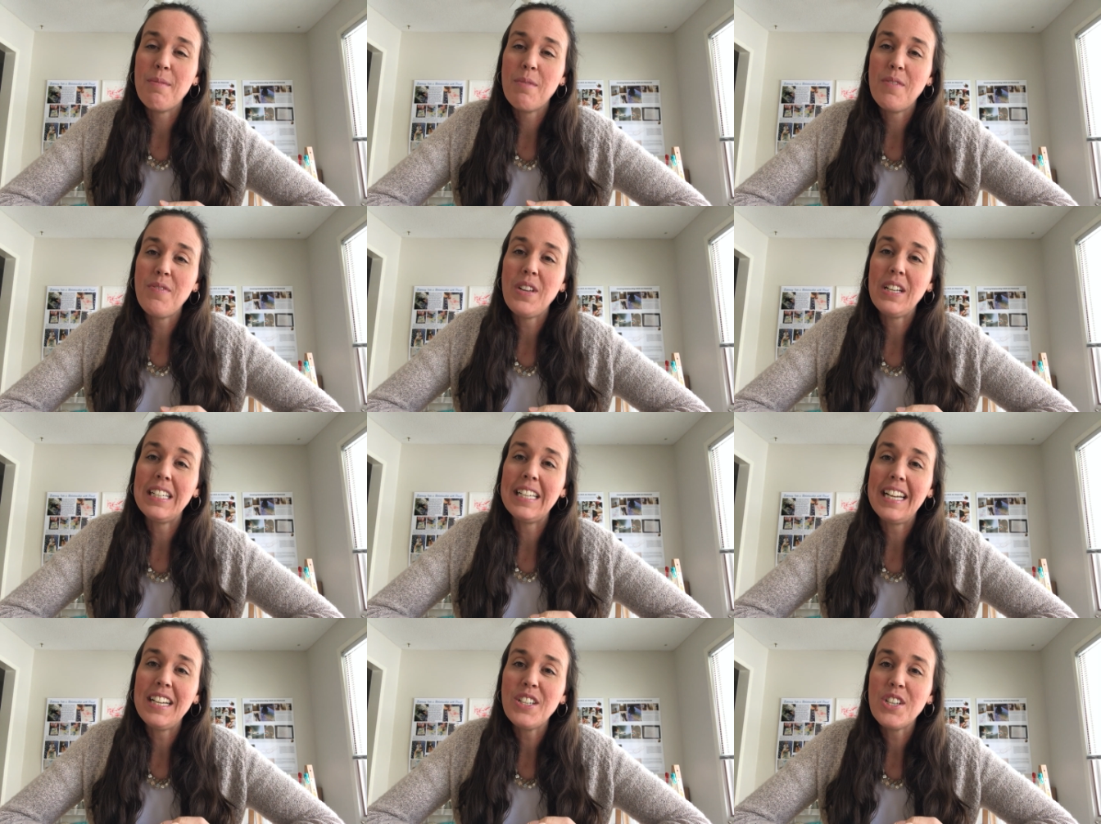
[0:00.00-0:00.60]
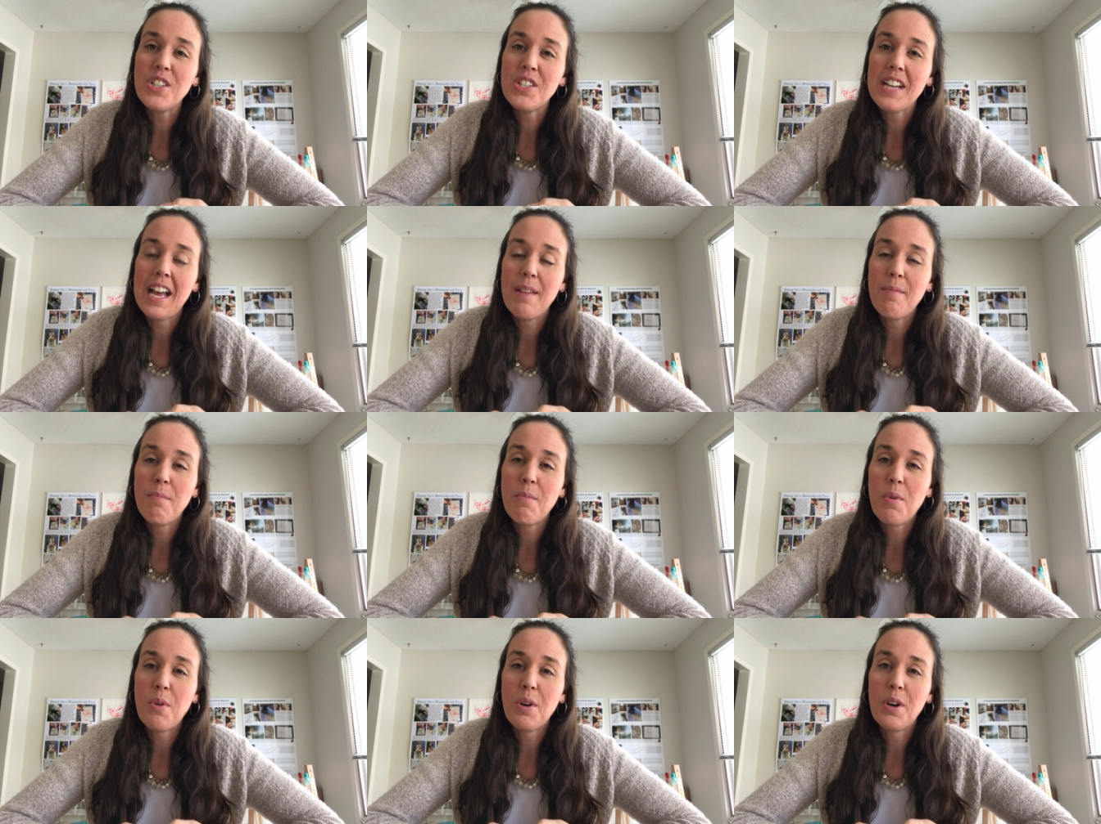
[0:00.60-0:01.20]
If you'd like to
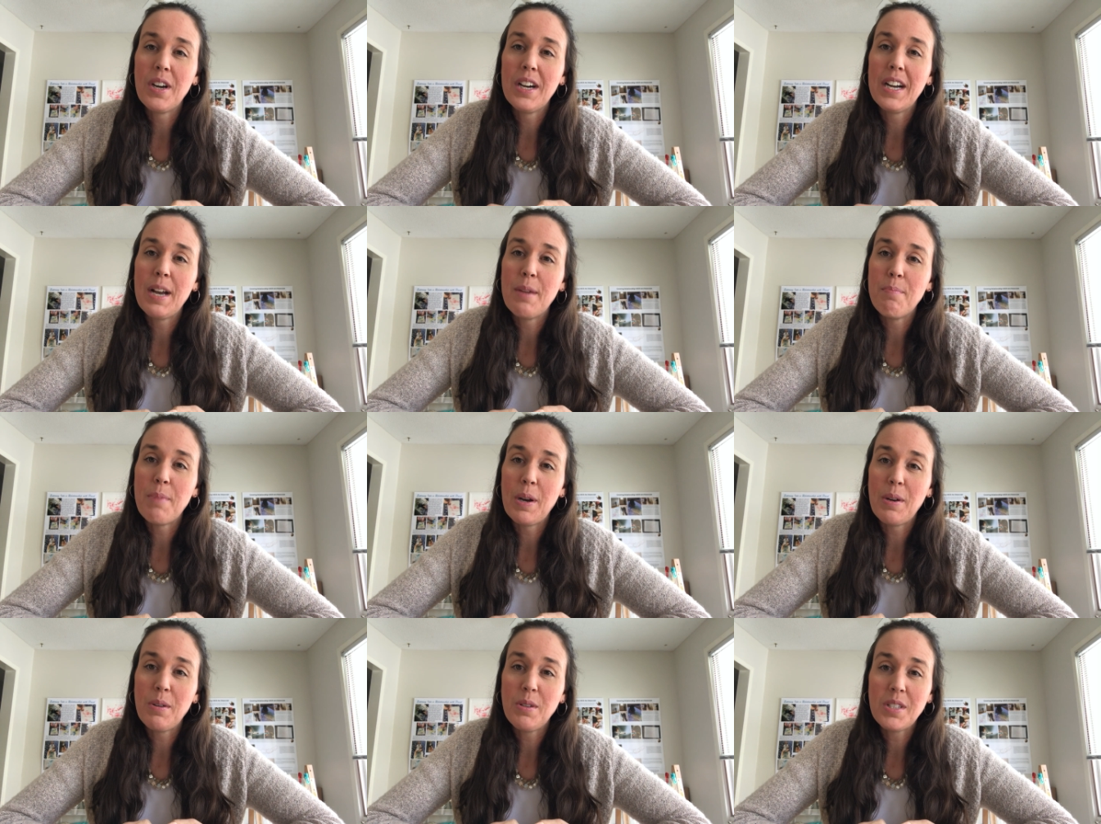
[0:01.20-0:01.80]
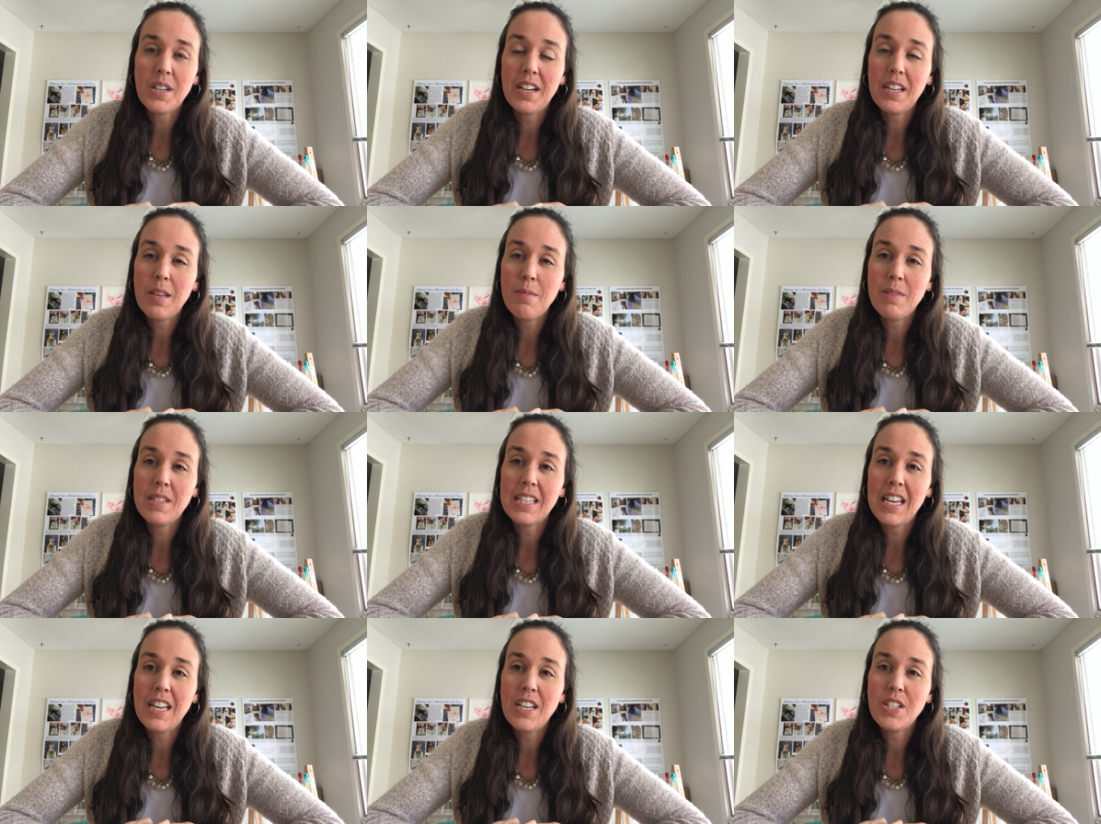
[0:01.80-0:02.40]
chat more about
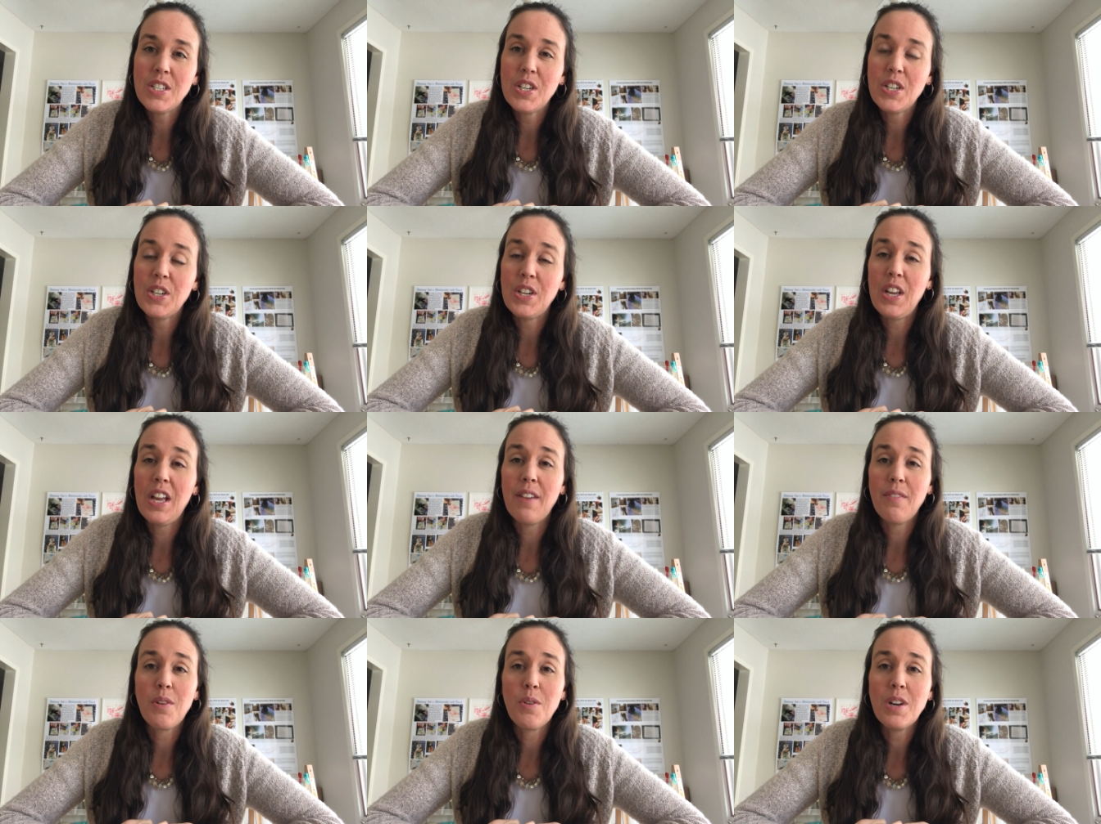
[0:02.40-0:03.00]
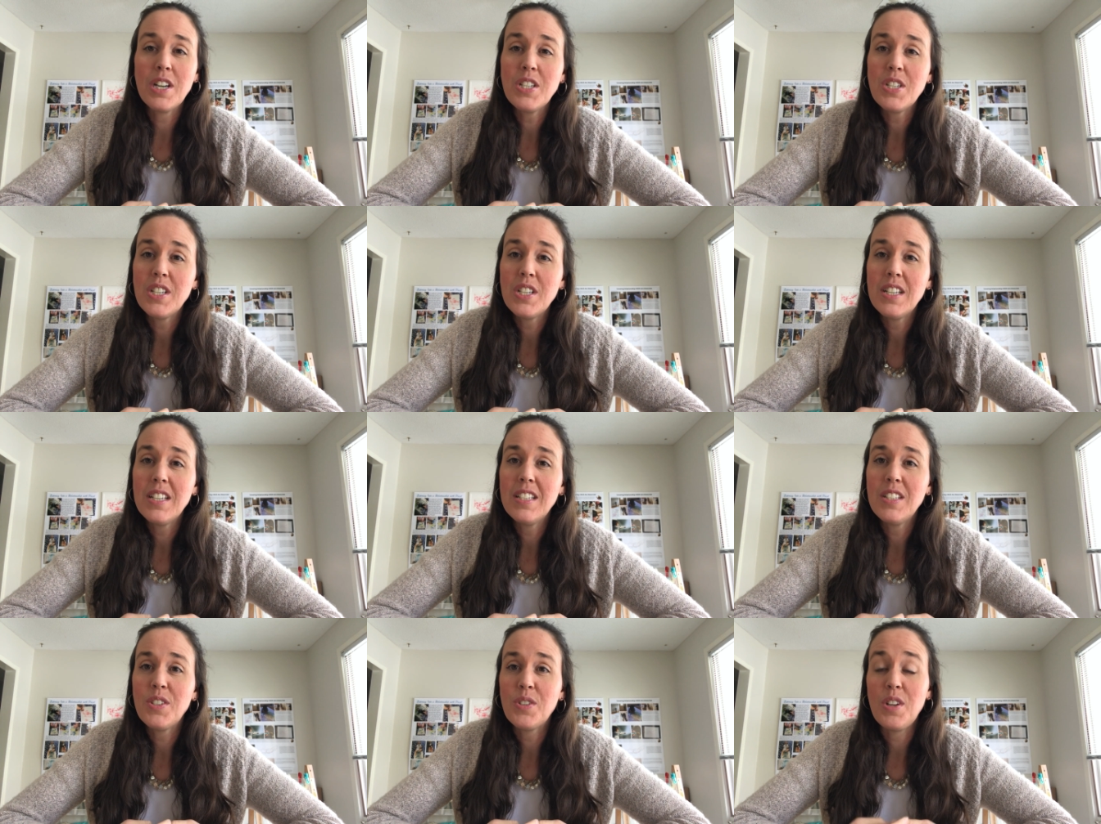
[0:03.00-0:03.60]
documentation, or you have
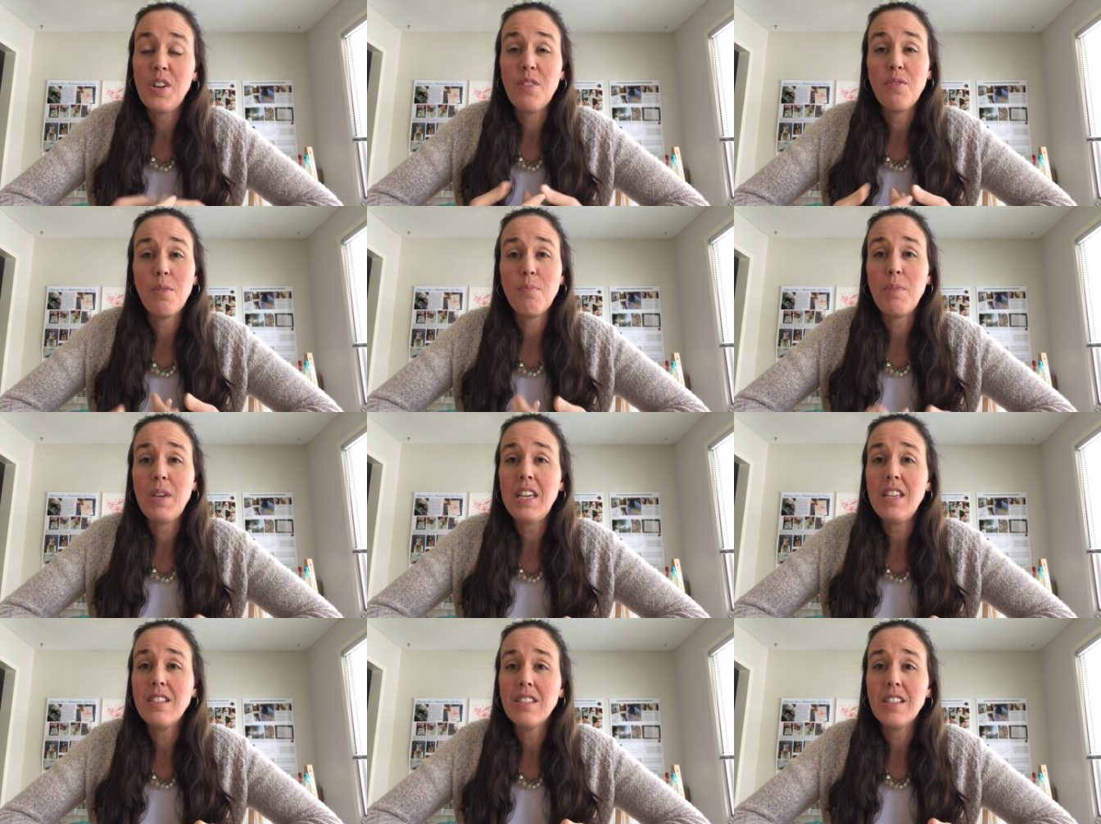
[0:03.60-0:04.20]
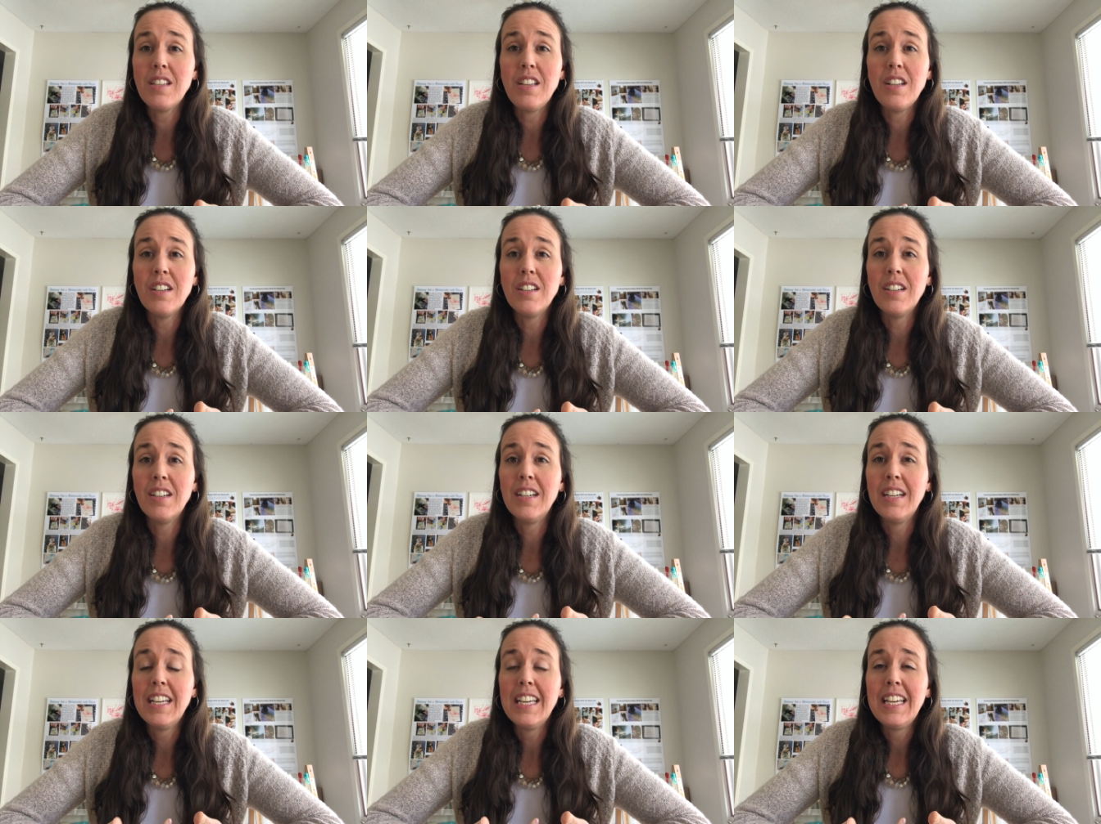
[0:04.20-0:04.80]
questions, or you have a piece that
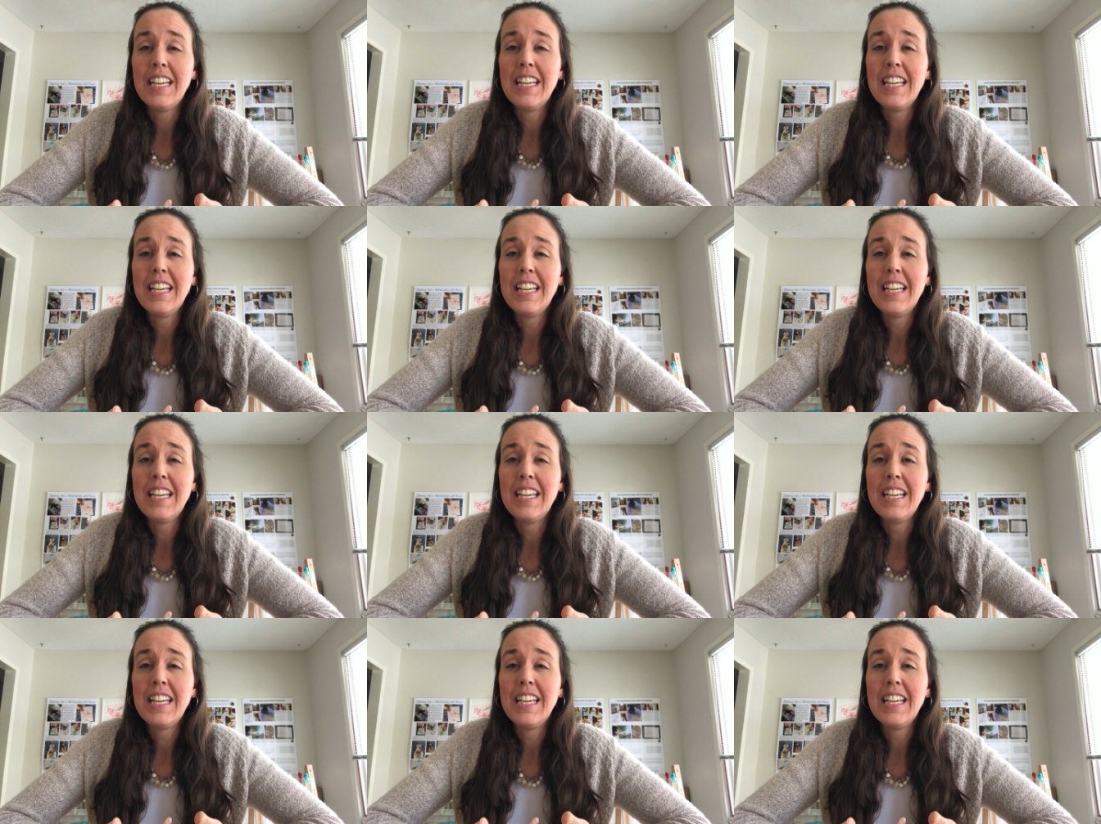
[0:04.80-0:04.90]
you're